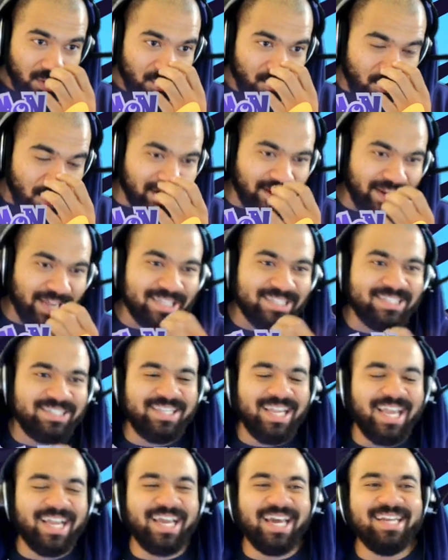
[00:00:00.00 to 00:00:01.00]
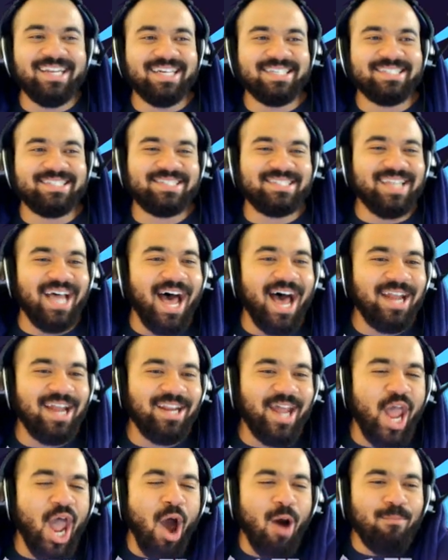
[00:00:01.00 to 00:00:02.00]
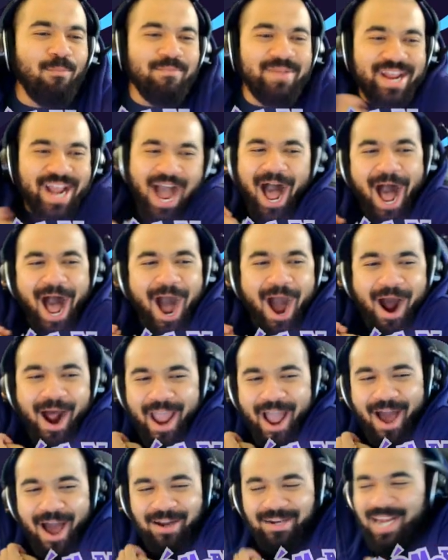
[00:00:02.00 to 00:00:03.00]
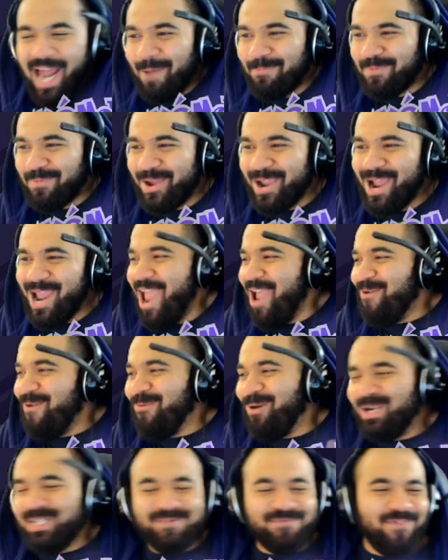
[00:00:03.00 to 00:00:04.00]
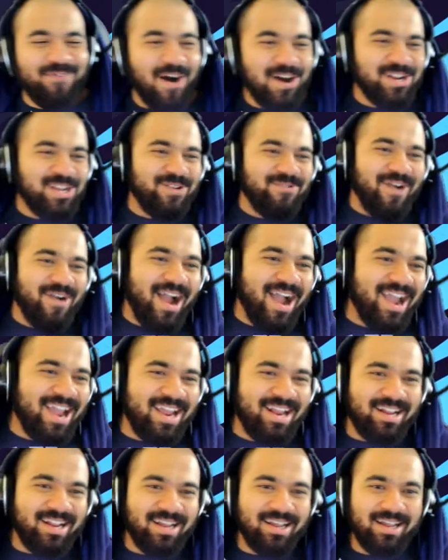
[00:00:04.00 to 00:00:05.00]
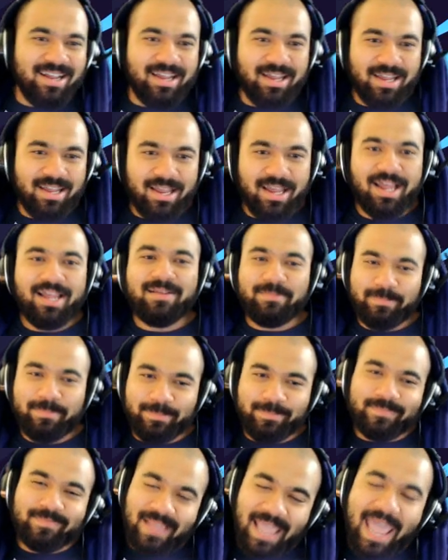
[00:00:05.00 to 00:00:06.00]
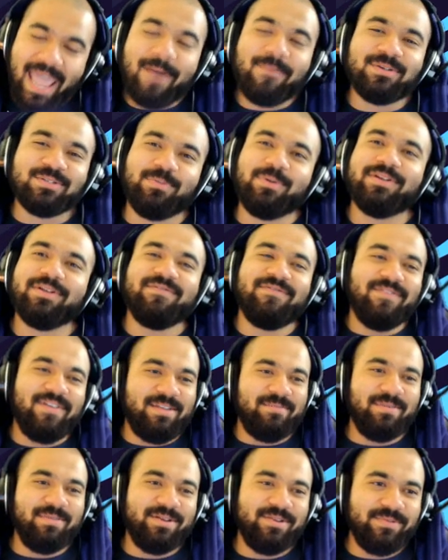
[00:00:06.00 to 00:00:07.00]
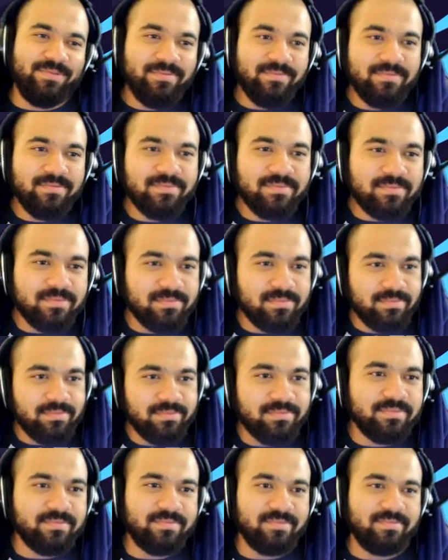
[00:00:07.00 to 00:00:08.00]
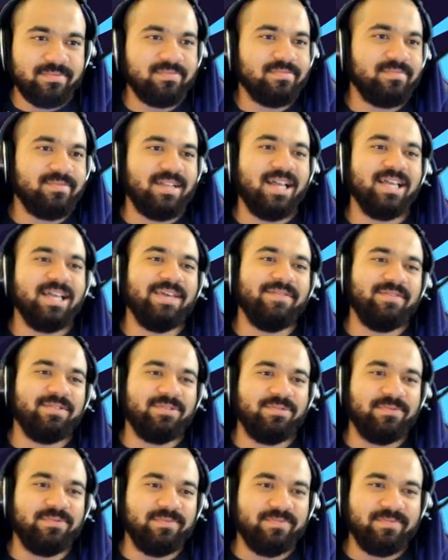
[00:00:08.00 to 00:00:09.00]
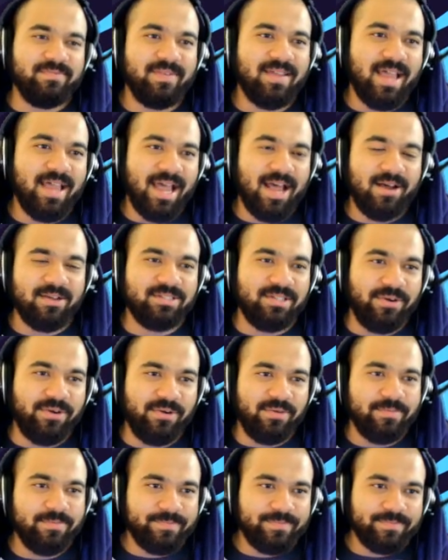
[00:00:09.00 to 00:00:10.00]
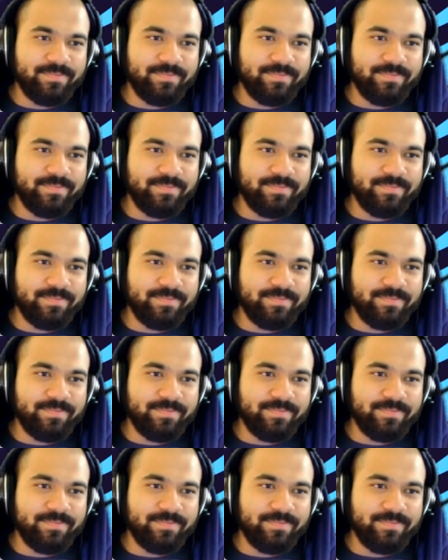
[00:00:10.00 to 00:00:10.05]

What a stick in the sun! Help me! Oh, yeah, Nappy! It was funny, right? It was pretty funny, my dude. I'll give it to him. How's dope?